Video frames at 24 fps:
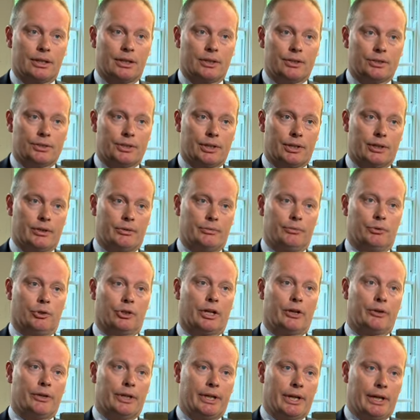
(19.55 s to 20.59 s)
So not
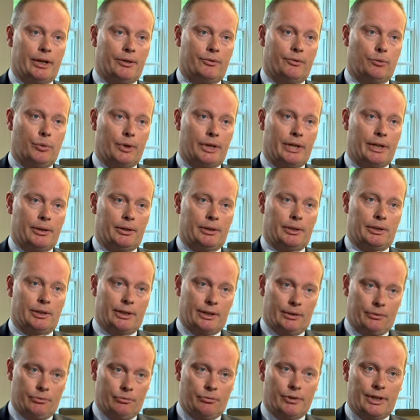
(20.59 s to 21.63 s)
only have we
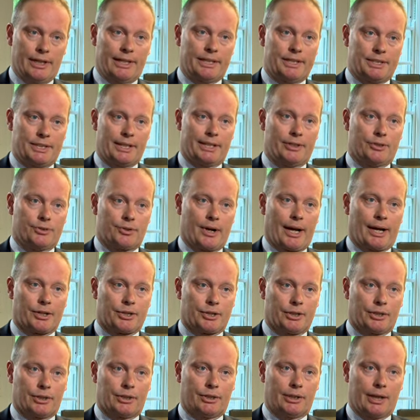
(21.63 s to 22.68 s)
really seen
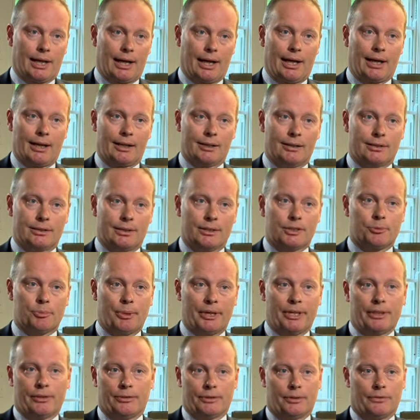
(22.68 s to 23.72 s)
traction and the
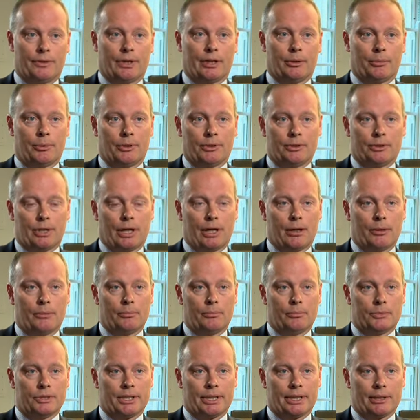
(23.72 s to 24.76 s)
speed of development
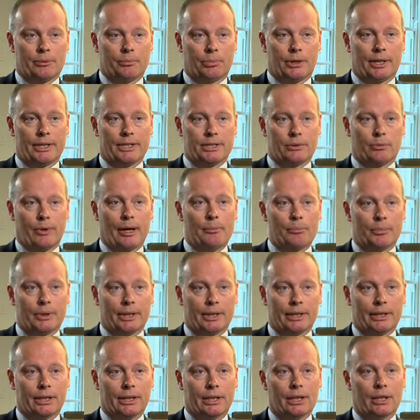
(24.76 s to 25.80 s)
um, taking place at
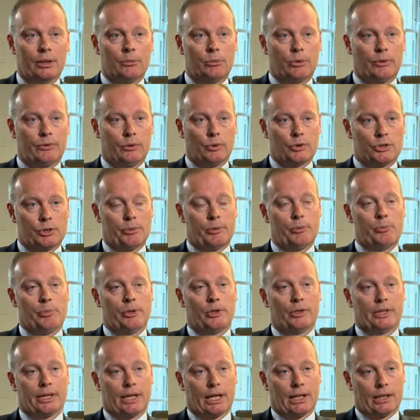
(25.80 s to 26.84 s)
Wembley, we've also been
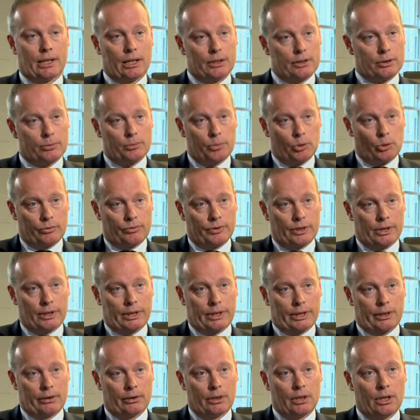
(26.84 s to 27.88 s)
building our London
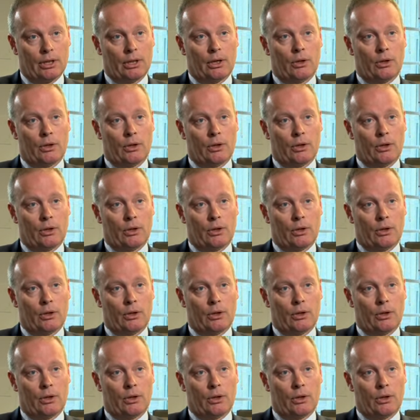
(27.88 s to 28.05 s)
portfolio,